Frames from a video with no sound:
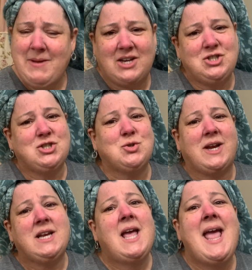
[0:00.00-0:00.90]
a magic
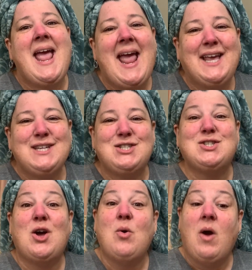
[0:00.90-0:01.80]
trick? And
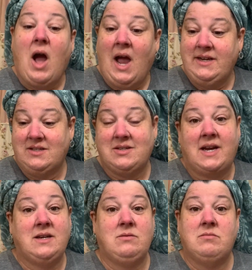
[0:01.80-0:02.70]
so I
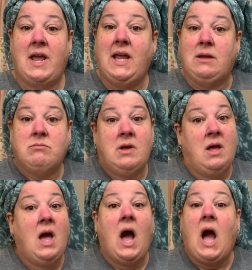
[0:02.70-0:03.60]
decided, hey,
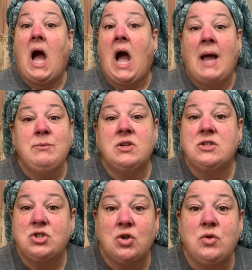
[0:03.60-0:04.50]
I'm going to
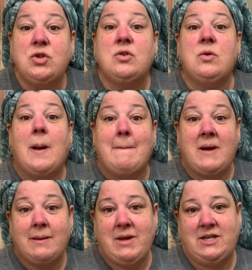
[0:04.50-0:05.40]
show you
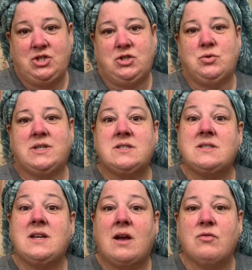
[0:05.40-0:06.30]
my magic tricks
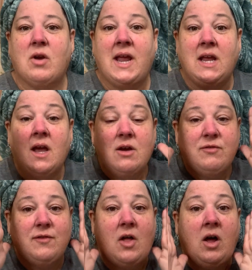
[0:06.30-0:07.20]
to cover a
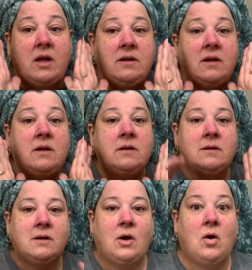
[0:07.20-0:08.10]
flawed,
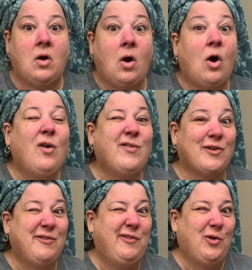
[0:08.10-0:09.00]

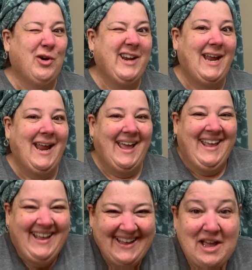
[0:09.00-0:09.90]
over 40,
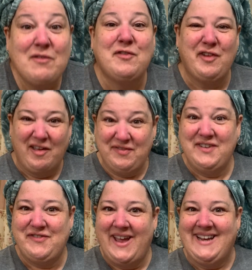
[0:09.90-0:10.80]

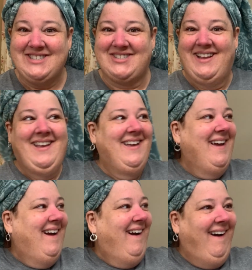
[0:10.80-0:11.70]
fluffy face.
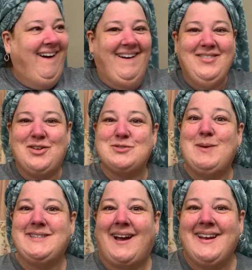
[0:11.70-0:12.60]
Huh, there's
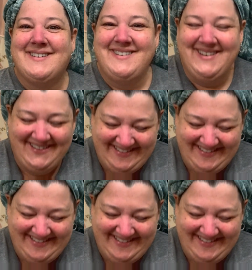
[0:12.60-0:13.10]
my title.